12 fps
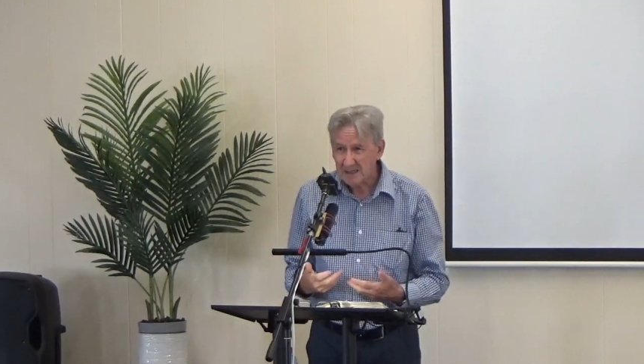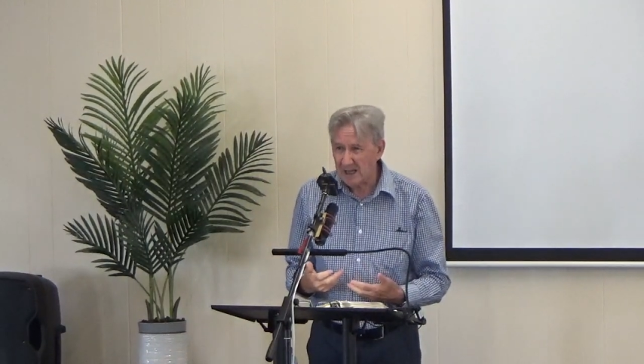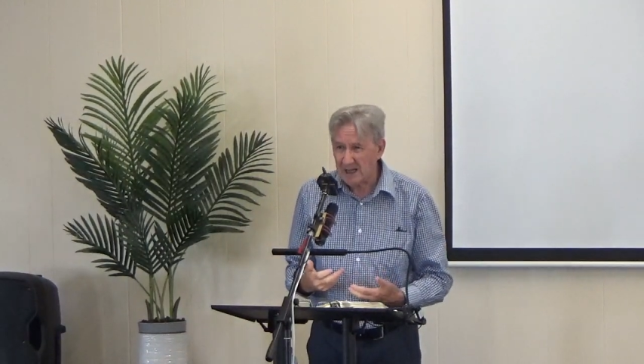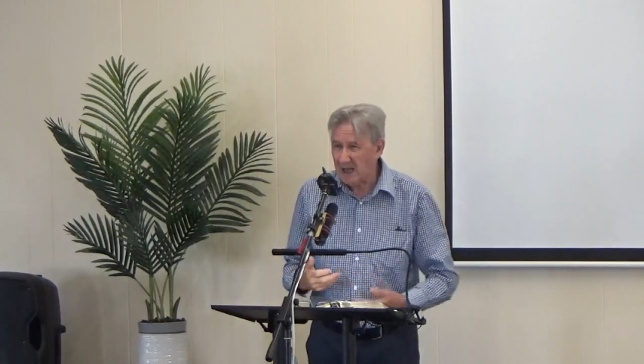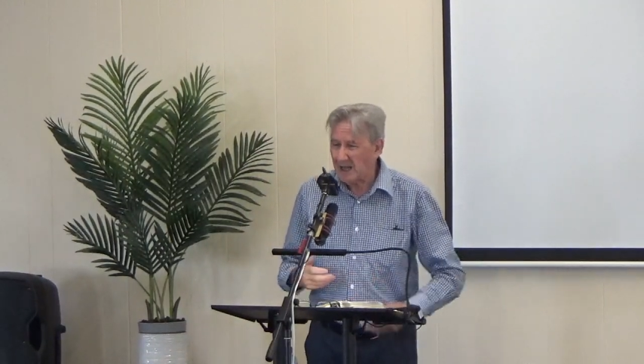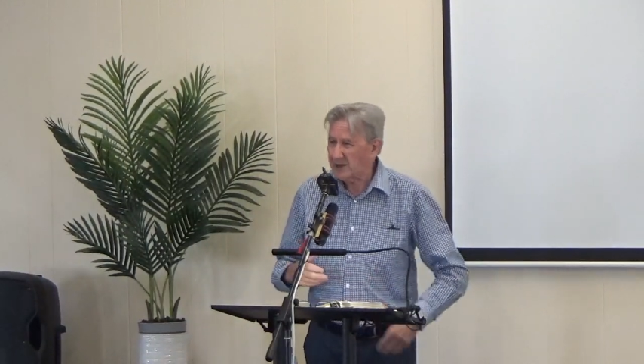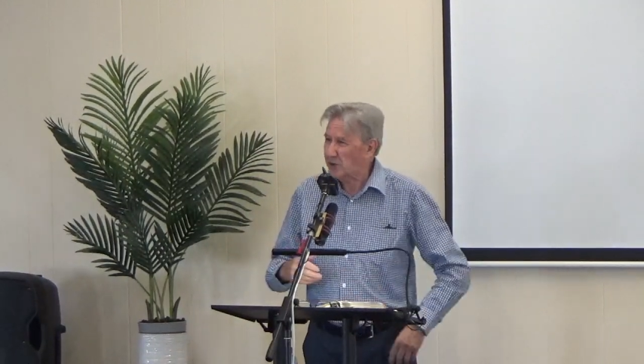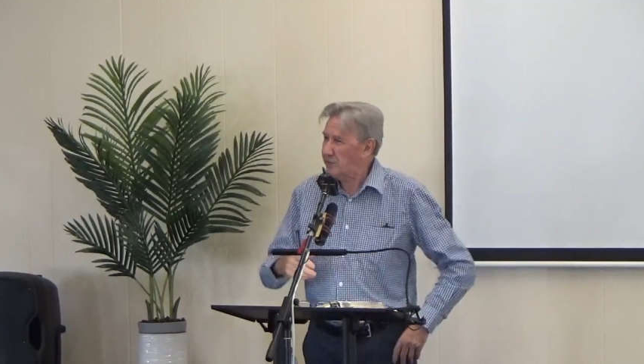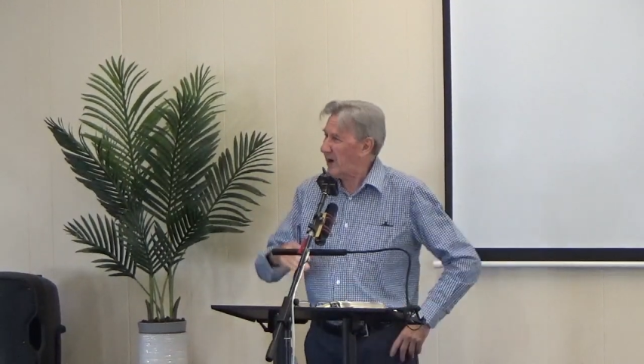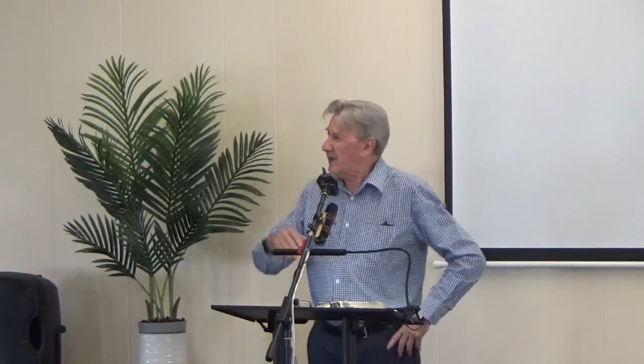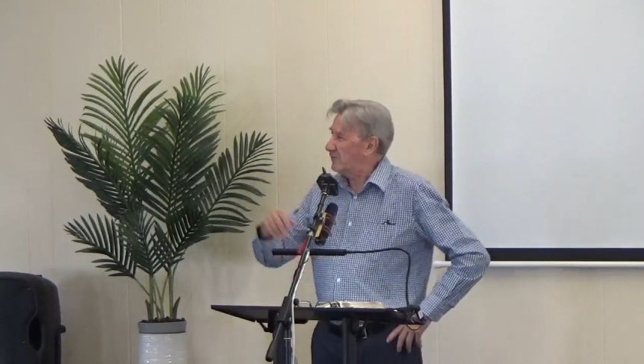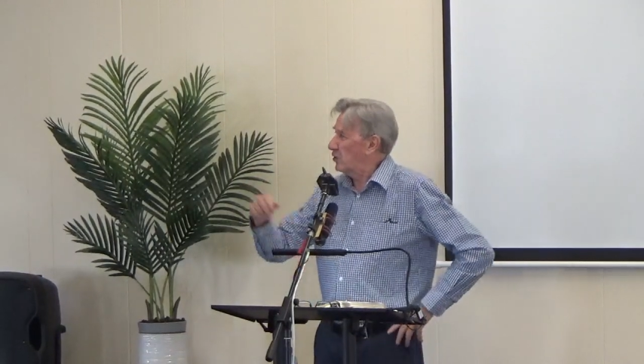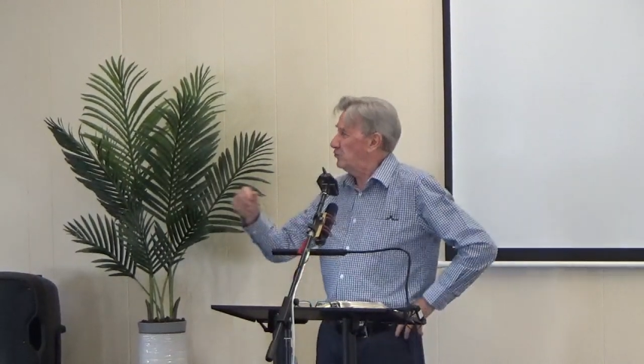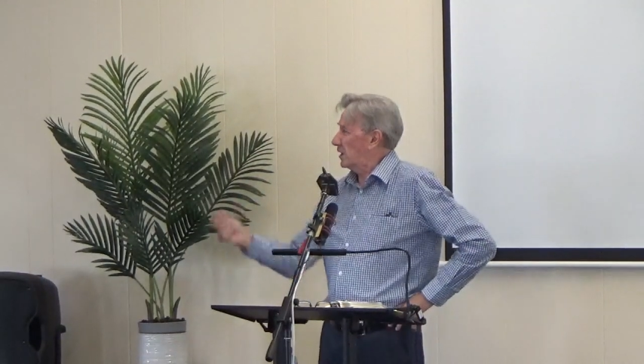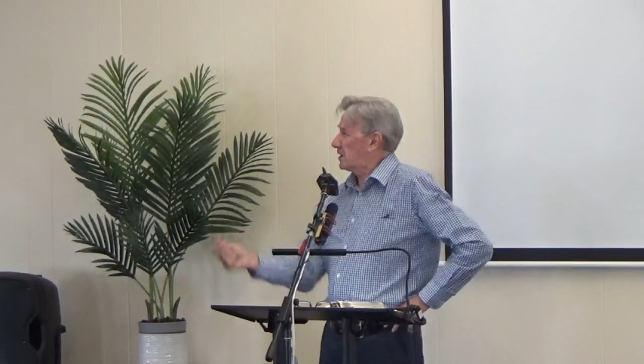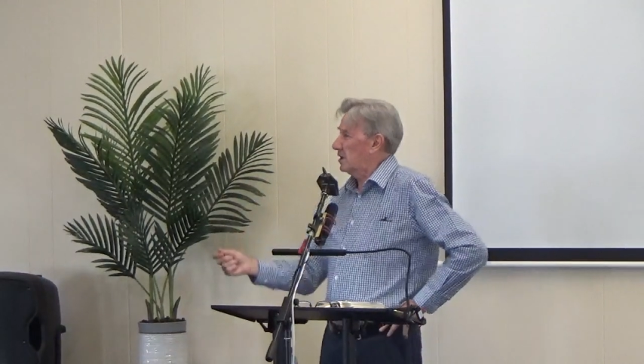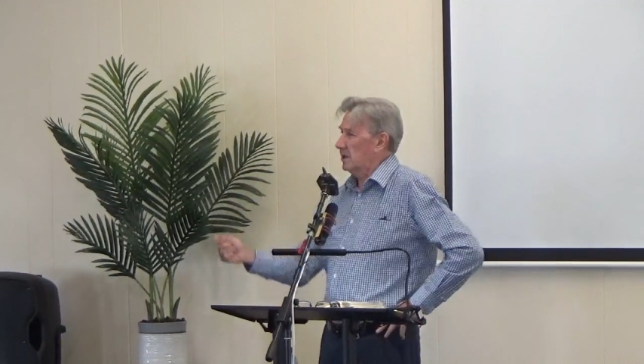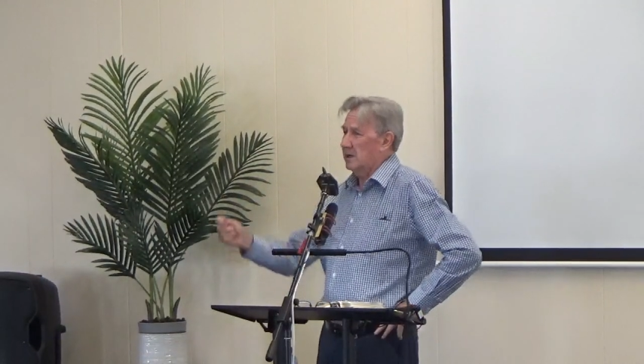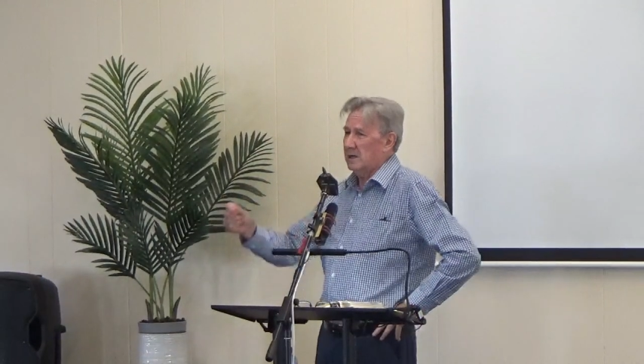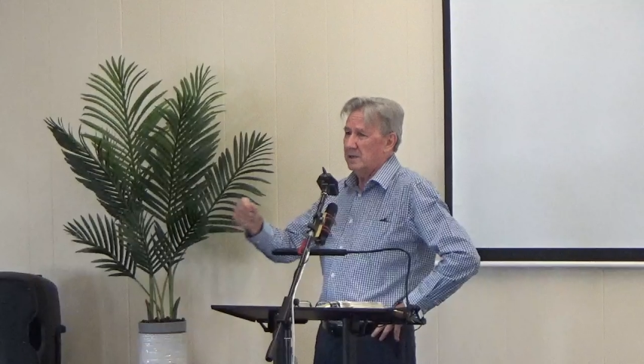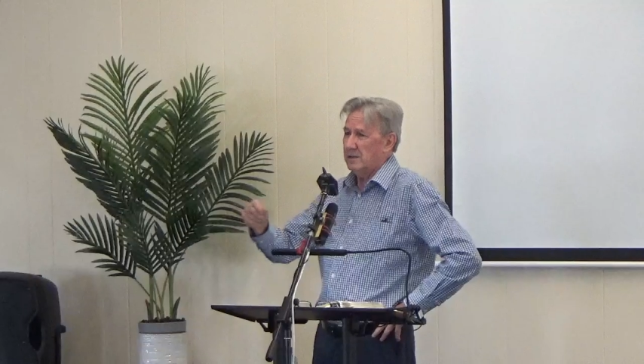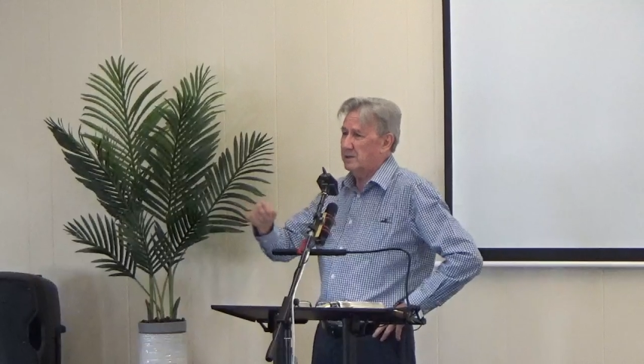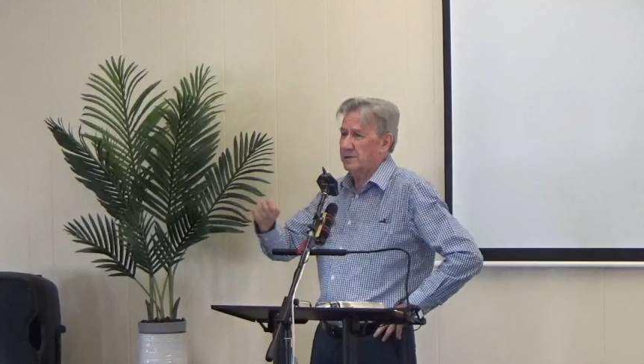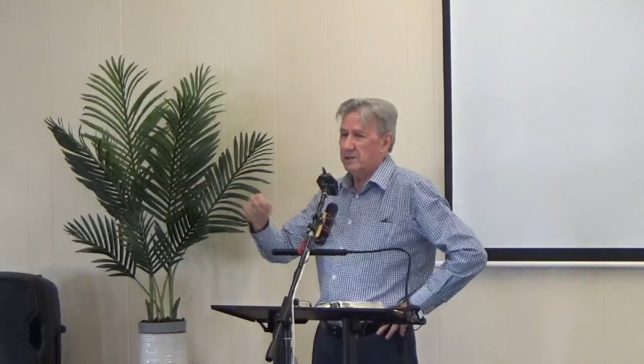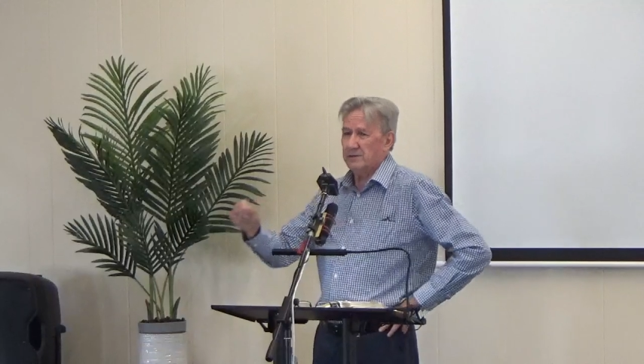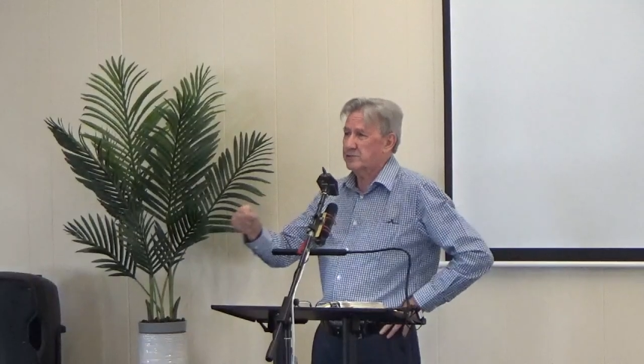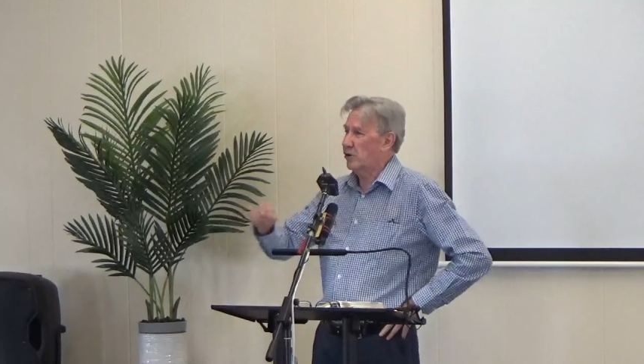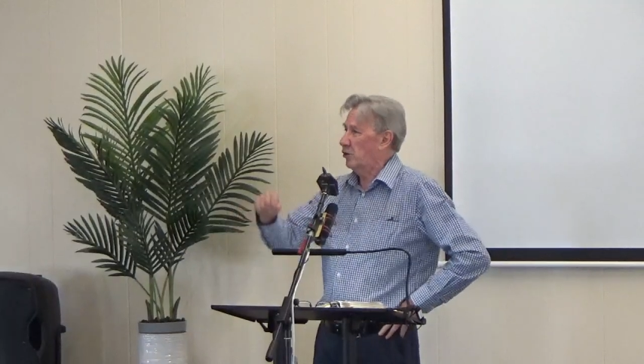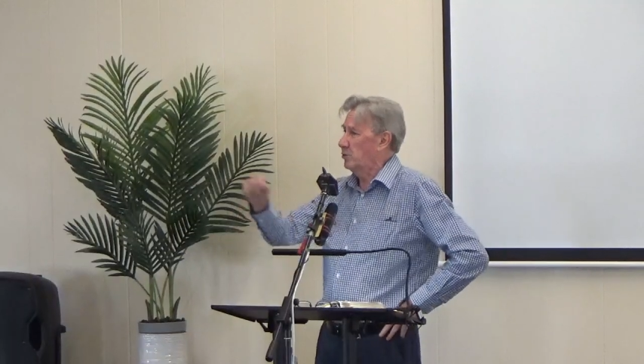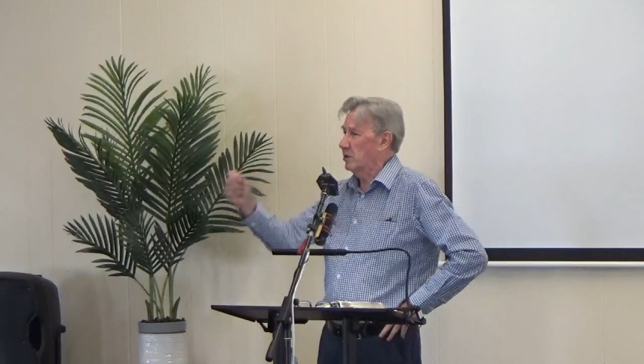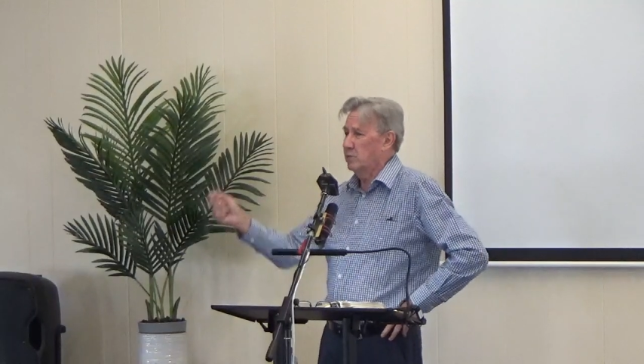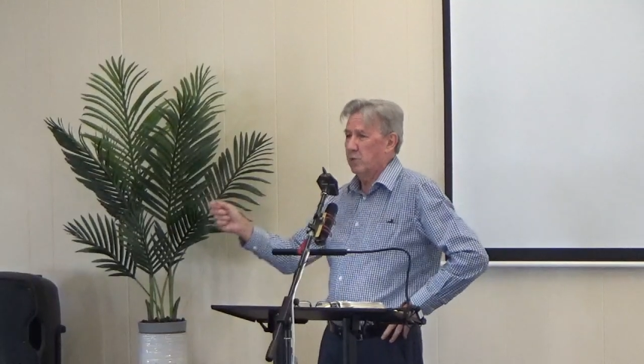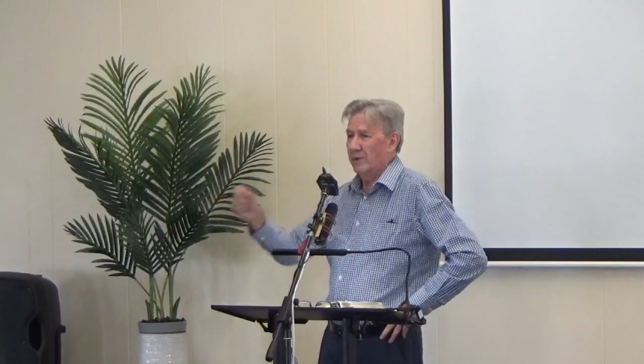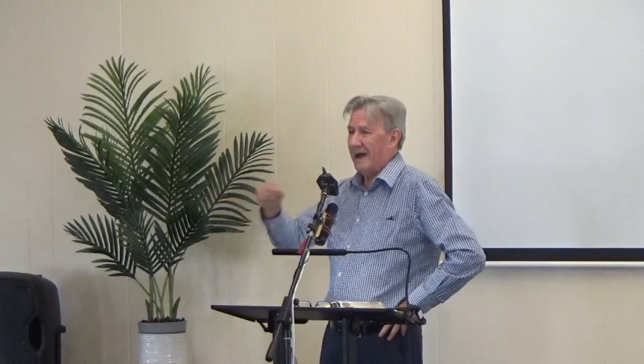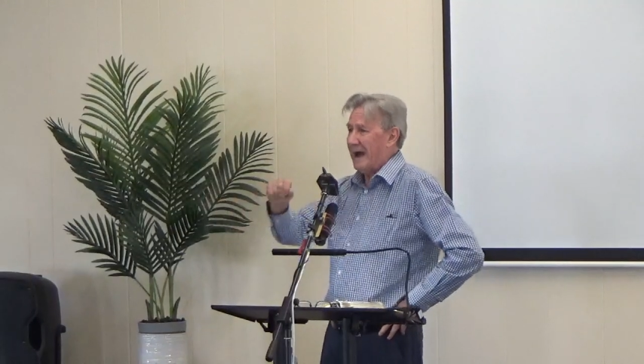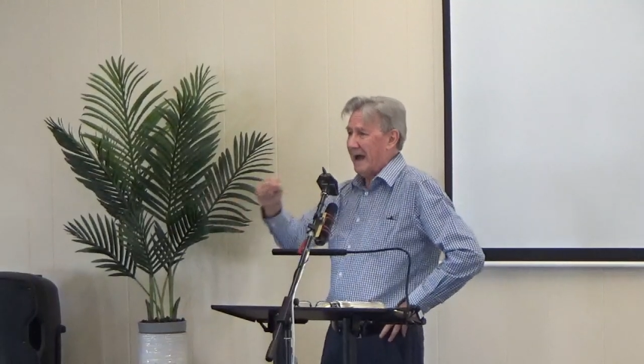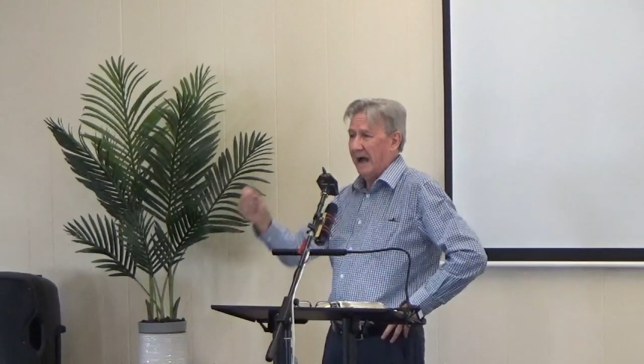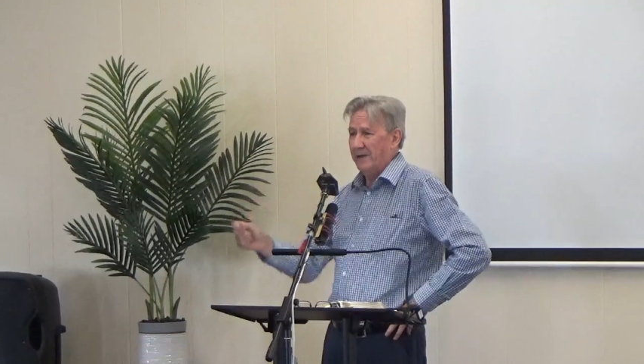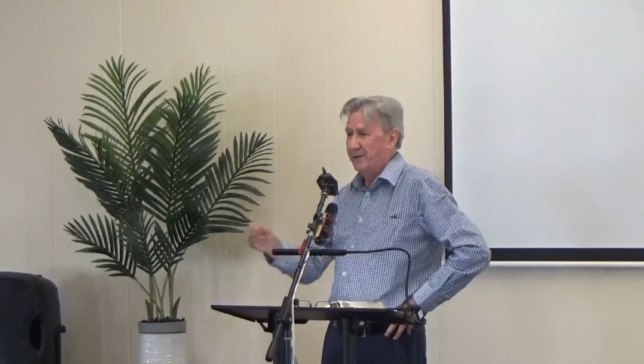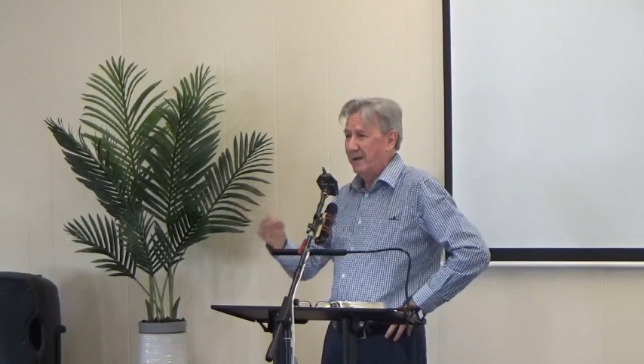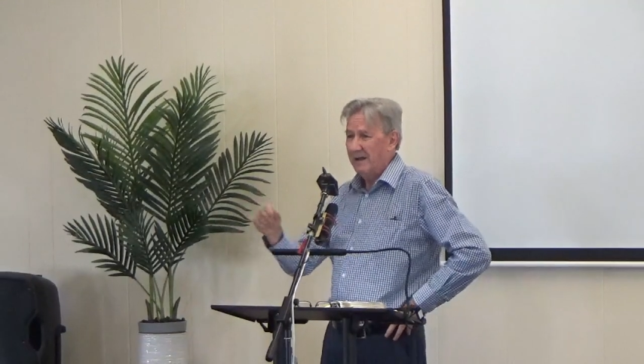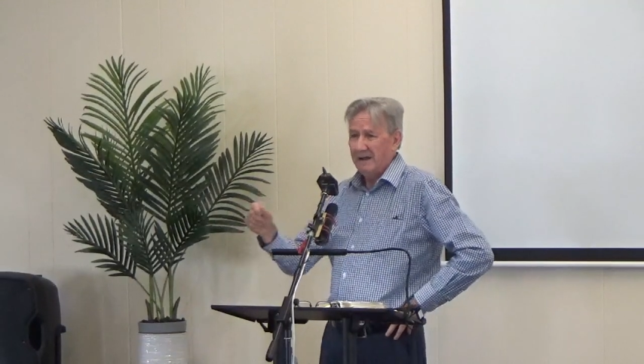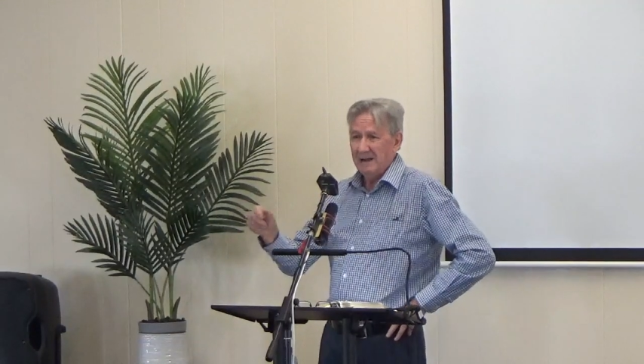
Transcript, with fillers: And to drive around the car, the, the, the town with the one hand,